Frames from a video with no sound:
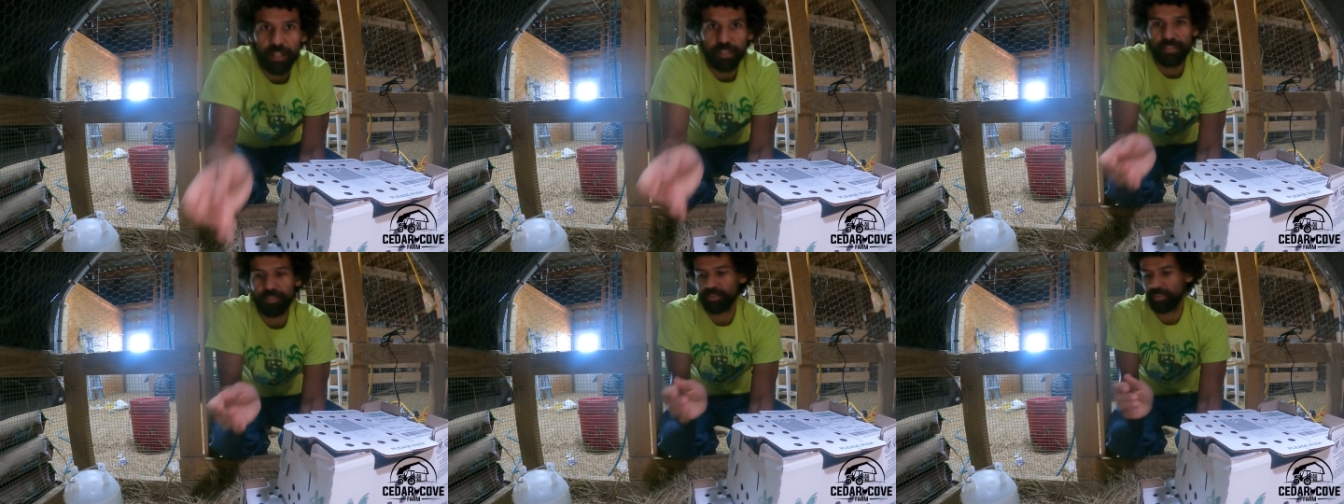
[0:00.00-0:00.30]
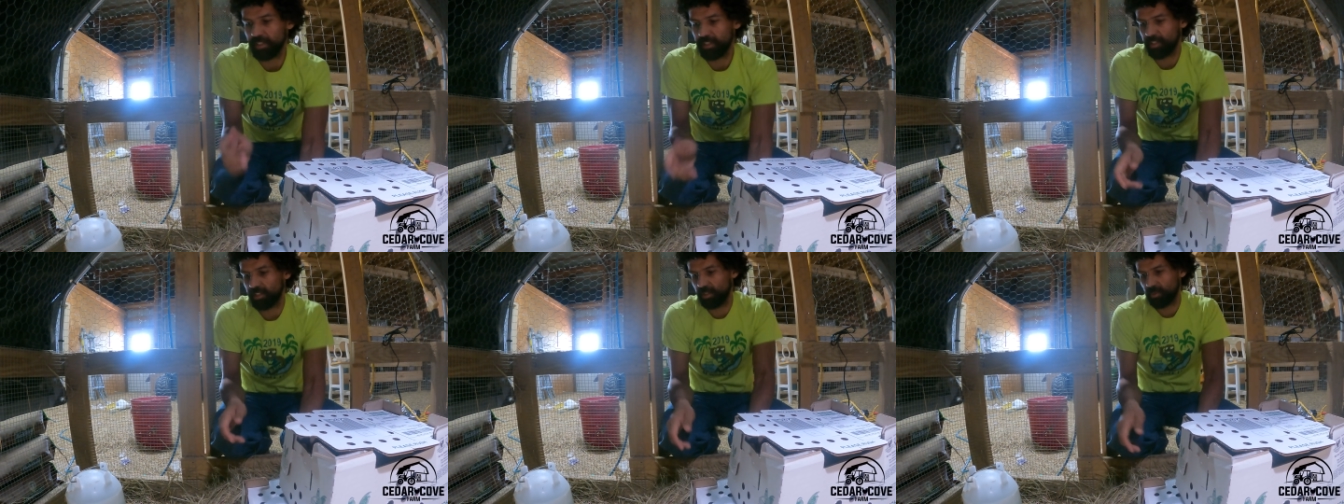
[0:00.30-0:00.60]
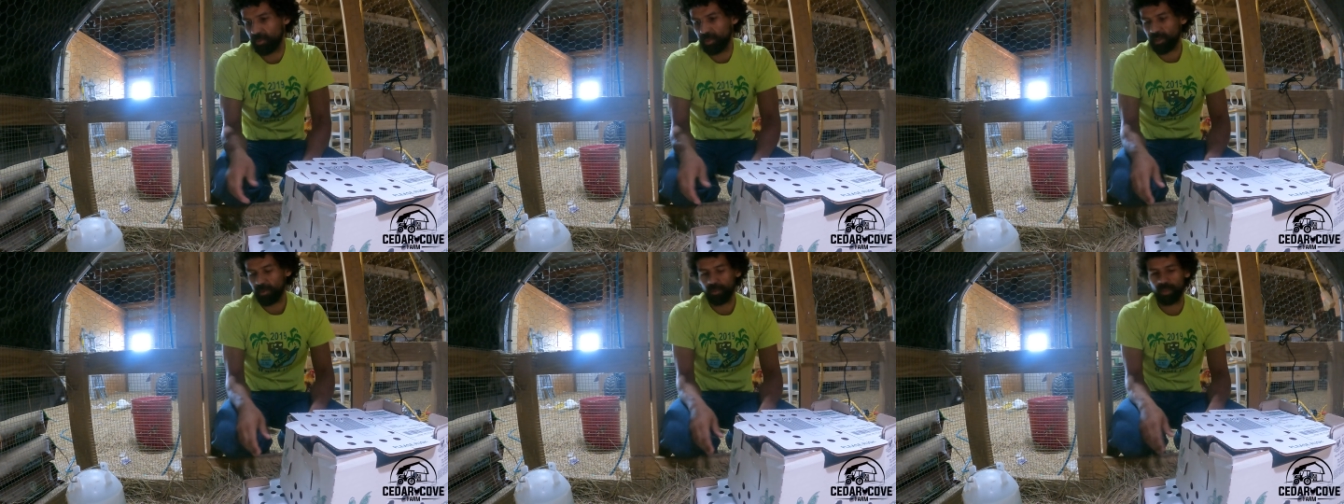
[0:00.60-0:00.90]
so they know
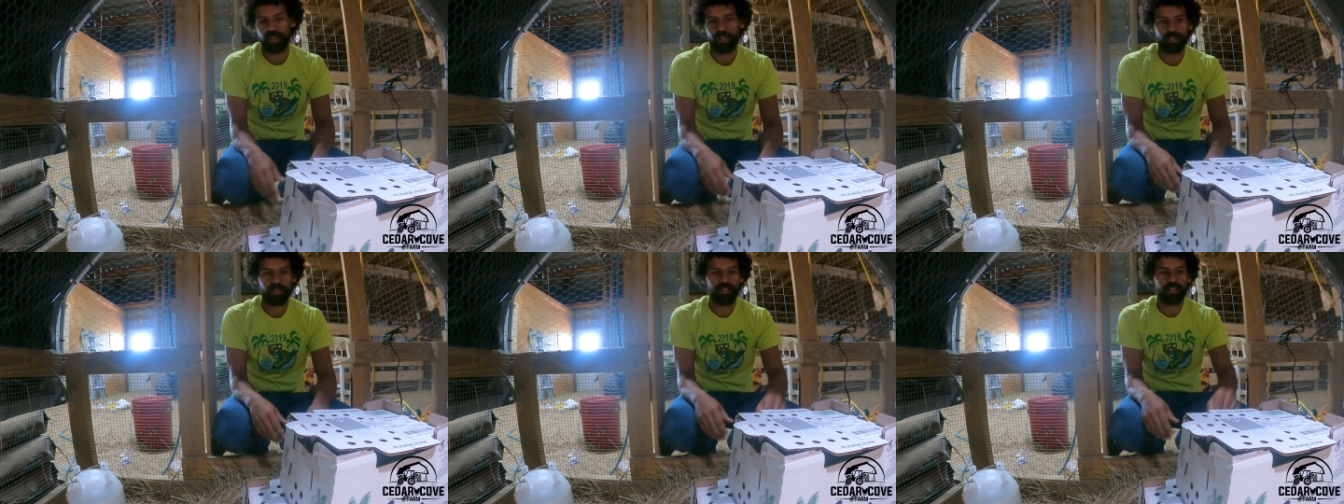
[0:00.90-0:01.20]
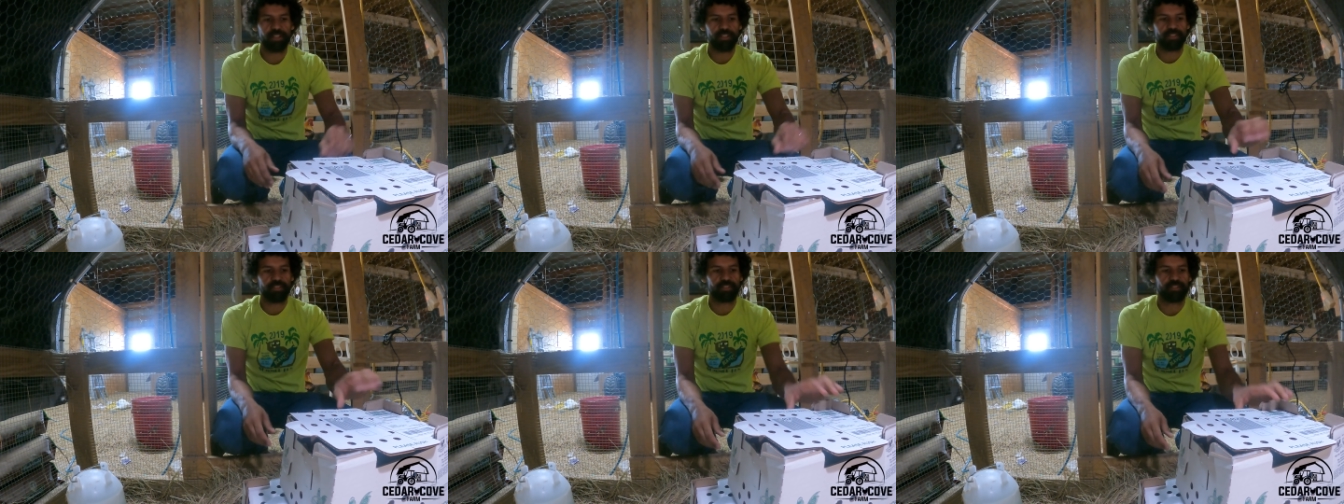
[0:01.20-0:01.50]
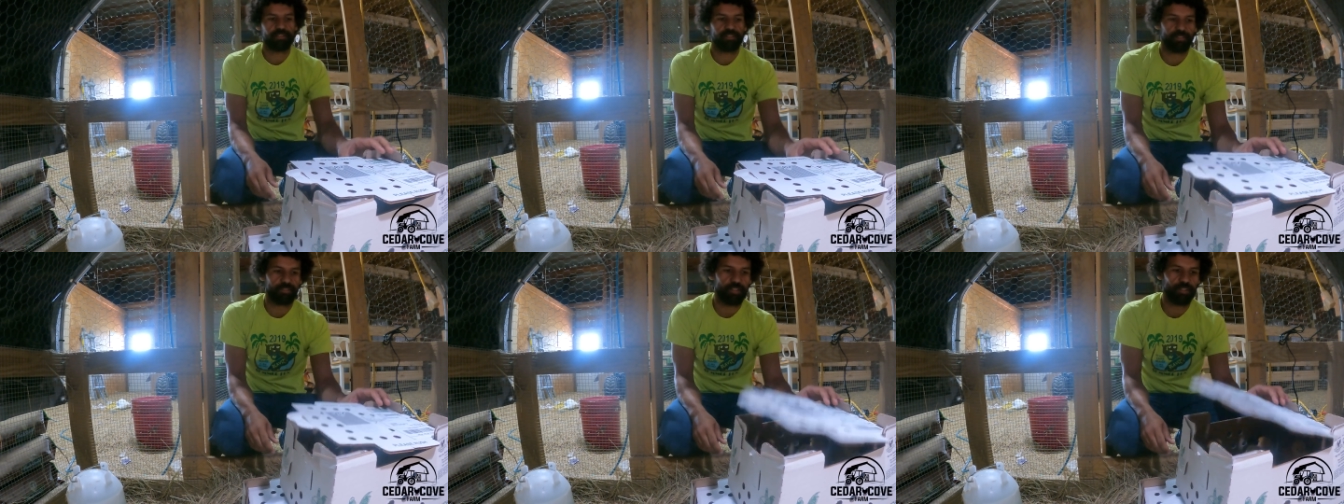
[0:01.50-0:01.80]
where water
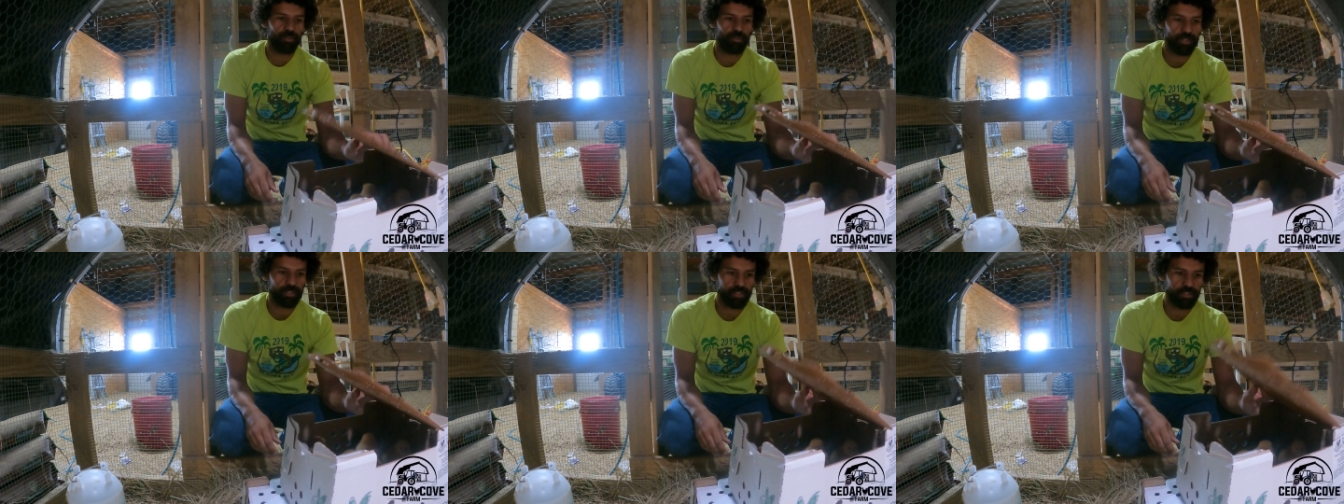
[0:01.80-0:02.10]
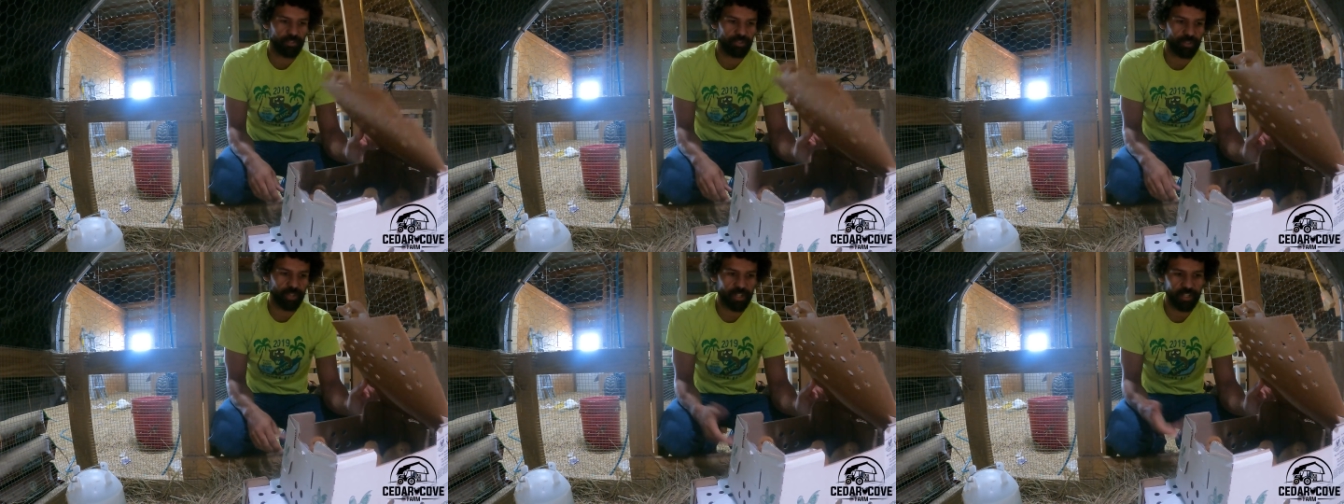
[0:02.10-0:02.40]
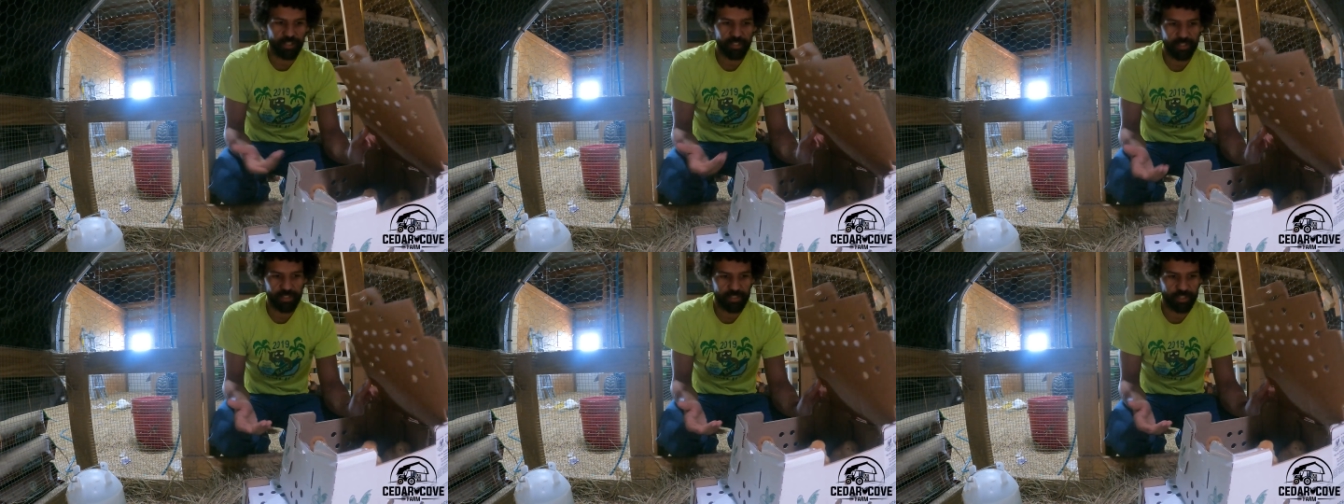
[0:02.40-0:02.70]
is, know what to
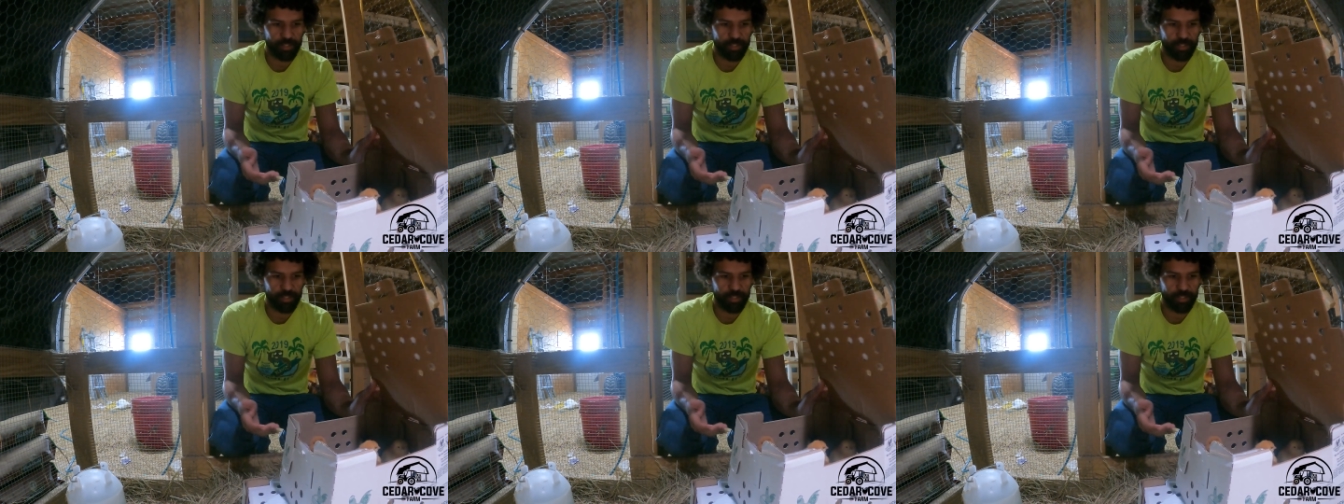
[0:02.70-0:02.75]
drink.